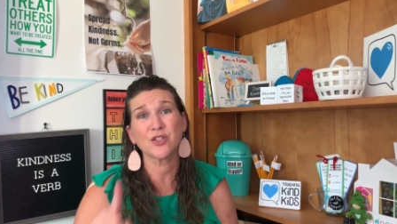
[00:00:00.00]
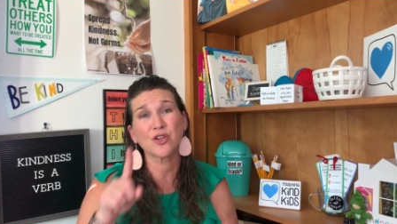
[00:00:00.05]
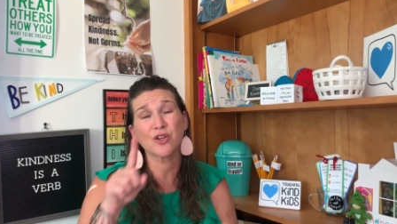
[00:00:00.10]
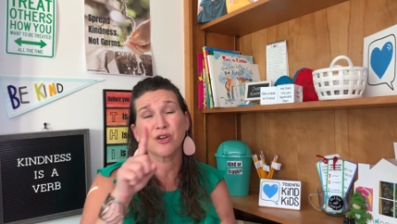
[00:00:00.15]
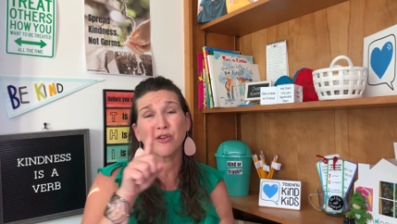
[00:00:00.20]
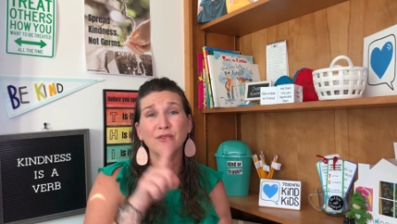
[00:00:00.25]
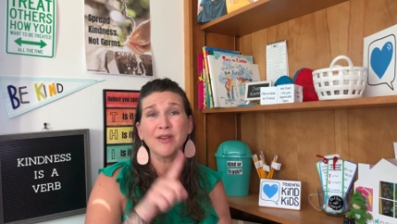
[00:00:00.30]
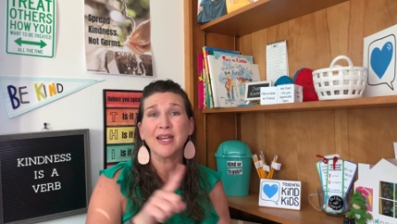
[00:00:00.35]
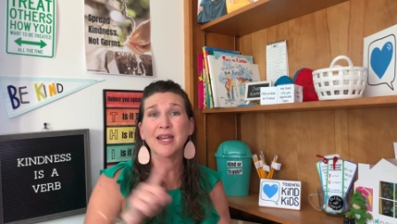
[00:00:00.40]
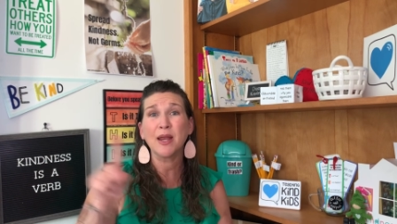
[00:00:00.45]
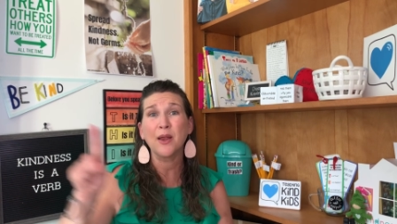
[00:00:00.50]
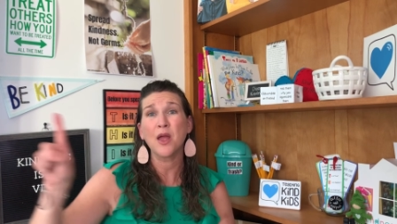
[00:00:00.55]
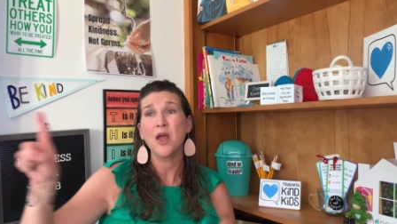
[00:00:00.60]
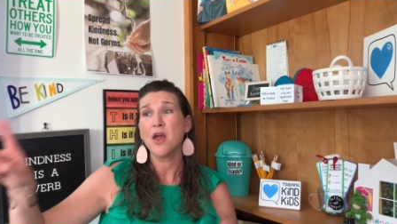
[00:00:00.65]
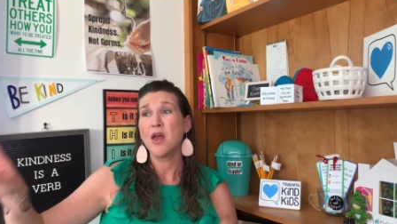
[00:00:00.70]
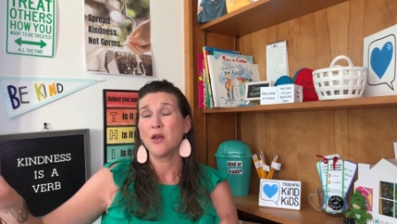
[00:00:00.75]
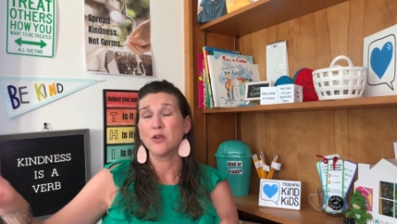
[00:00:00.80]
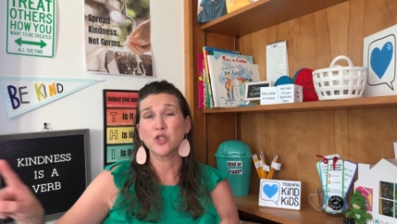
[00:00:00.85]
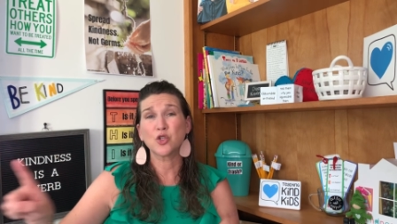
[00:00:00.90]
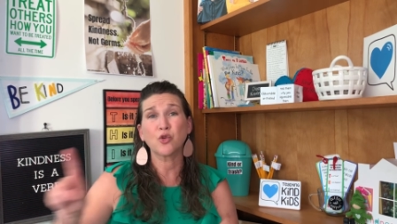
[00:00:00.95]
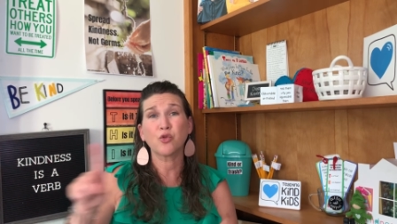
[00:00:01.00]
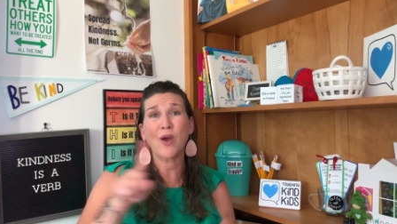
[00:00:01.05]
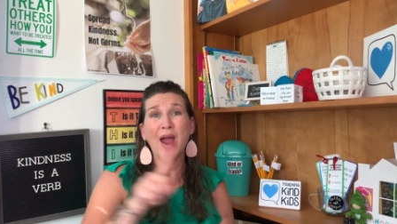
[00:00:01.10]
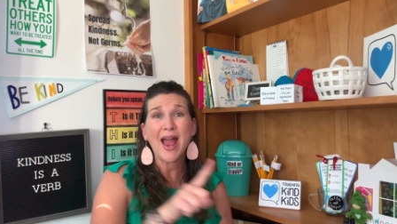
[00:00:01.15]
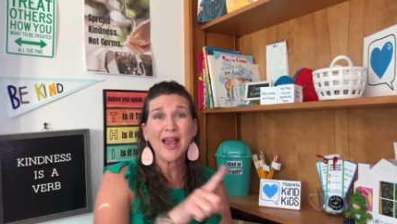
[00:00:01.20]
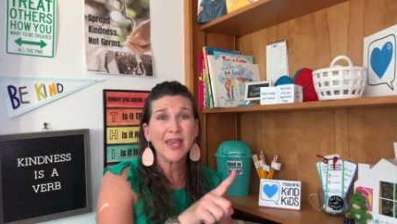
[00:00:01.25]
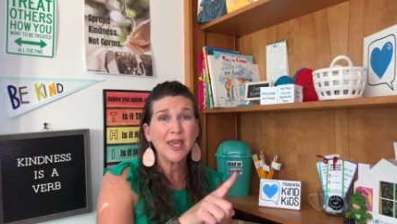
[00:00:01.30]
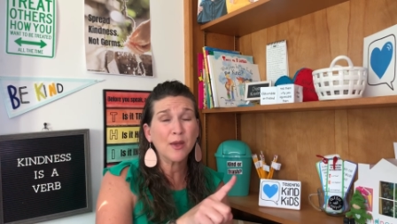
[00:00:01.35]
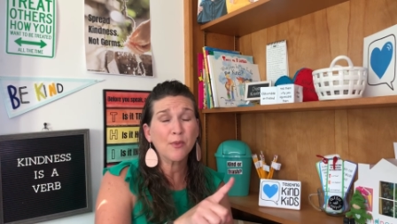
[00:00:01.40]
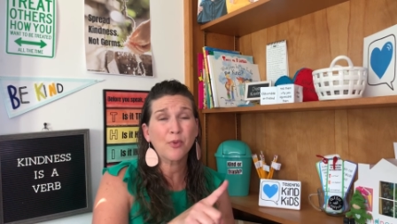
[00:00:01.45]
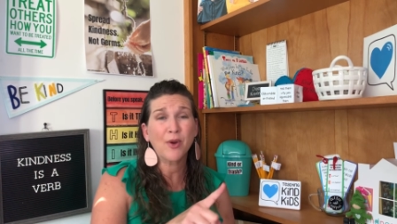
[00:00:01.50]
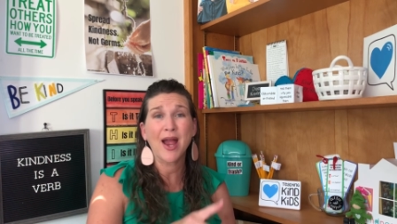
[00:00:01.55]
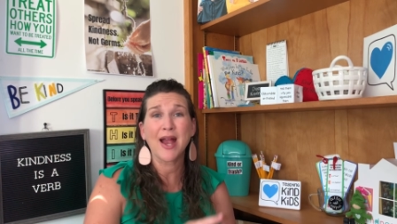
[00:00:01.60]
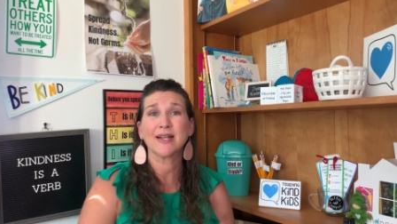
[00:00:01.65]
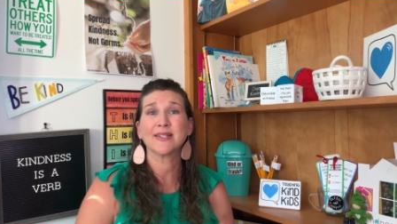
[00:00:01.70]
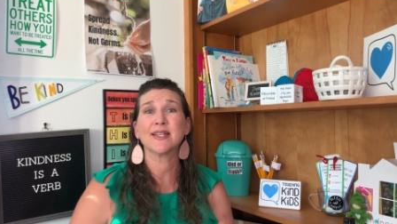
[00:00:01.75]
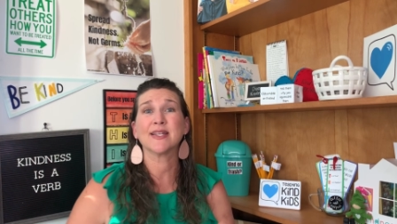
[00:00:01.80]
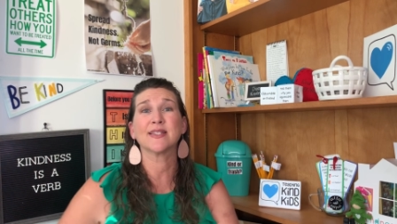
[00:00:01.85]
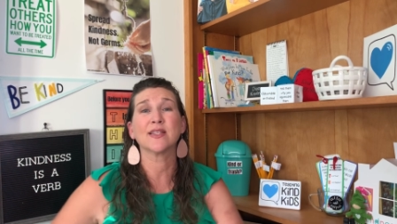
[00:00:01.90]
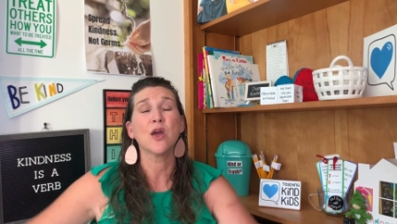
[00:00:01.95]
or you're needing tracking
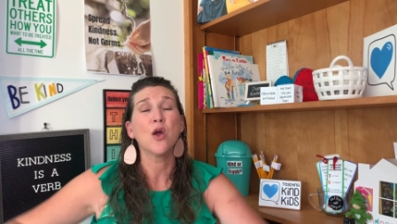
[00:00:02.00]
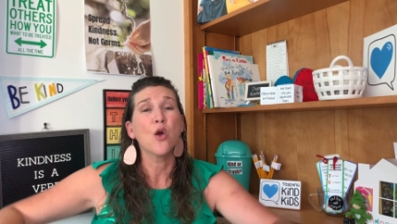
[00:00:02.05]
practice,